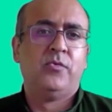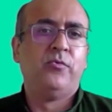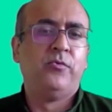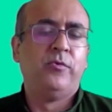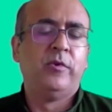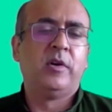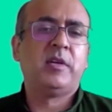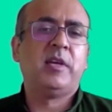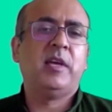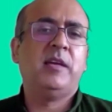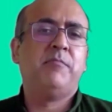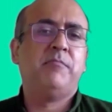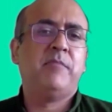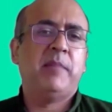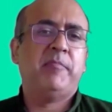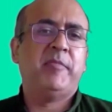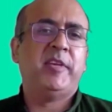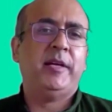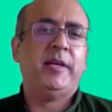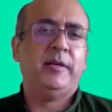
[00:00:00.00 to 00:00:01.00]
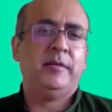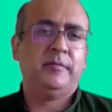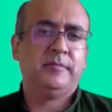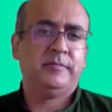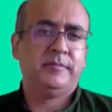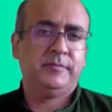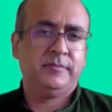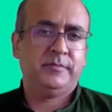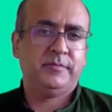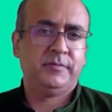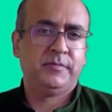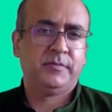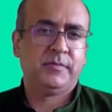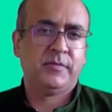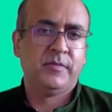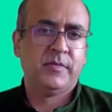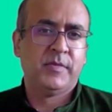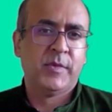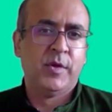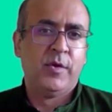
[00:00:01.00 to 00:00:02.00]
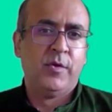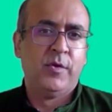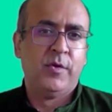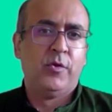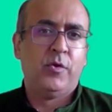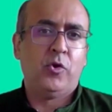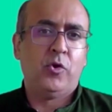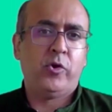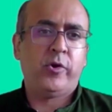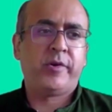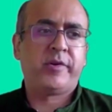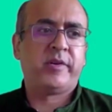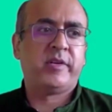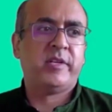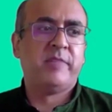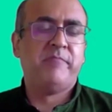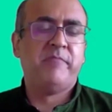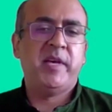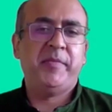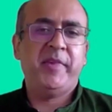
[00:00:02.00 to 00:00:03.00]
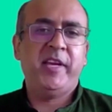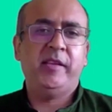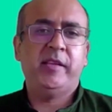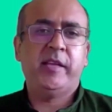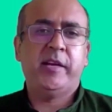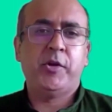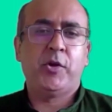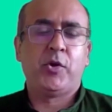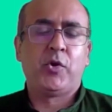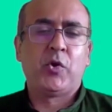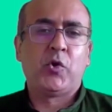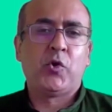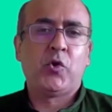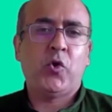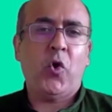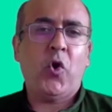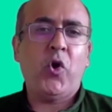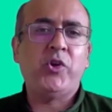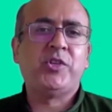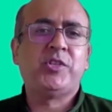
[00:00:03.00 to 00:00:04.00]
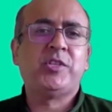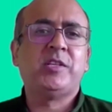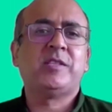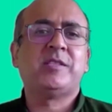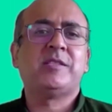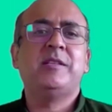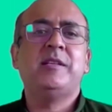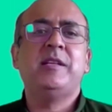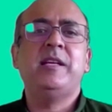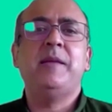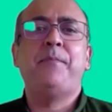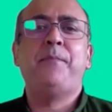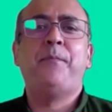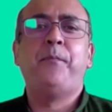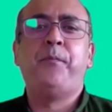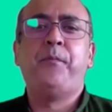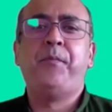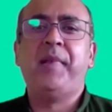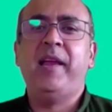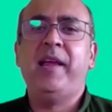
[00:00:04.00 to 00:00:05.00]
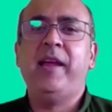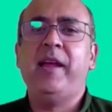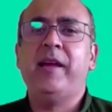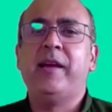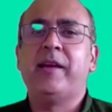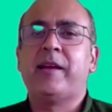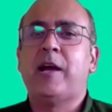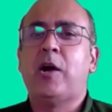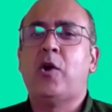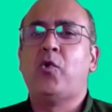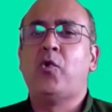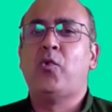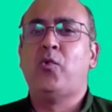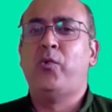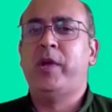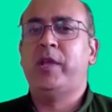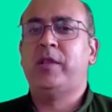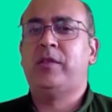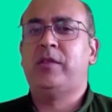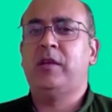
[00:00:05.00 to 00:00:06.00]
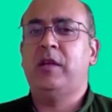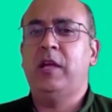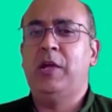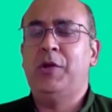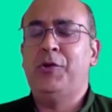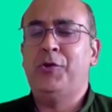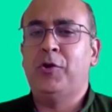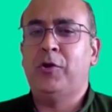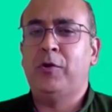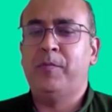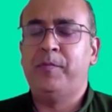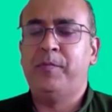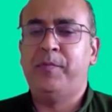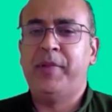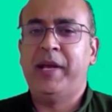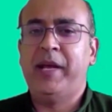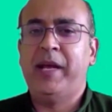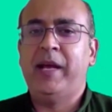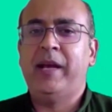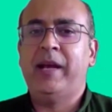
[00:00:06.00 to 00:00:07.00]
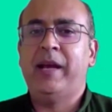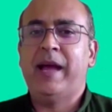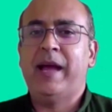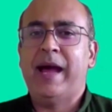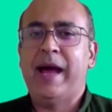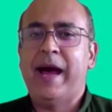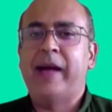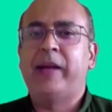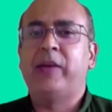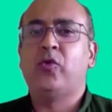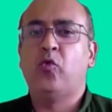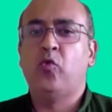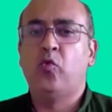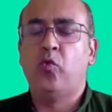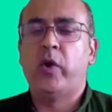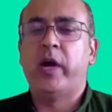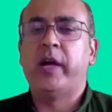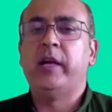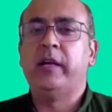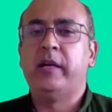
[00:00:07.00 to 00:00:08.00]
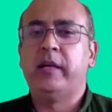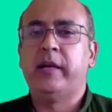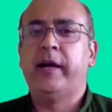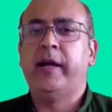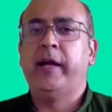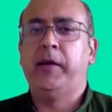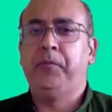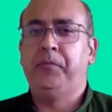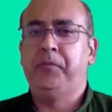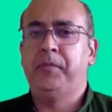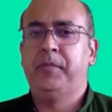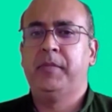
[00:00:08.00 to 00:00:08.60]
Working memory, or the memory that you're consciously playing around with in your brain at one time,